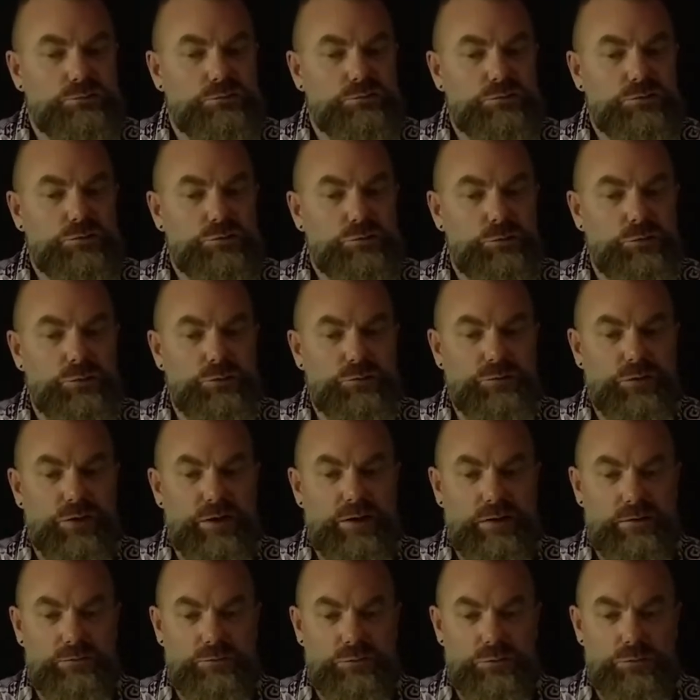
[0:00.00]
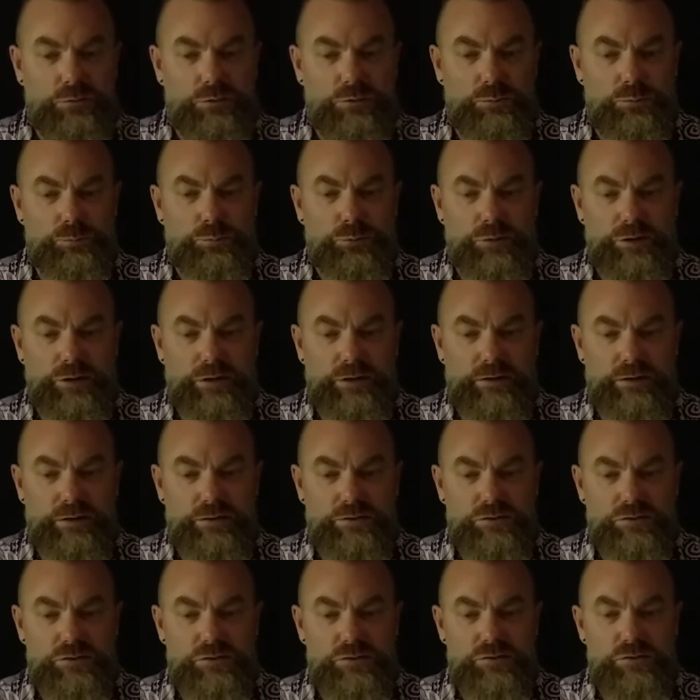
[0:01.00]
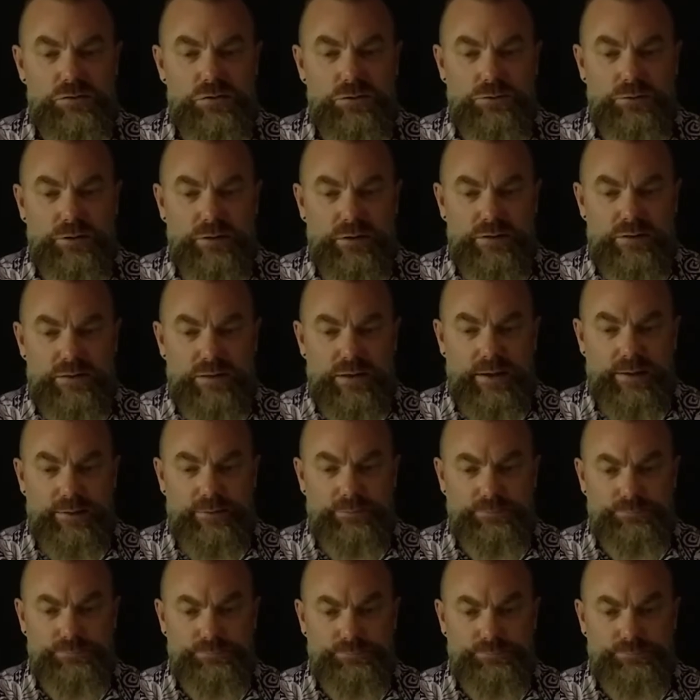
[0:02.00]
So I invite everyone to breathe and just notice that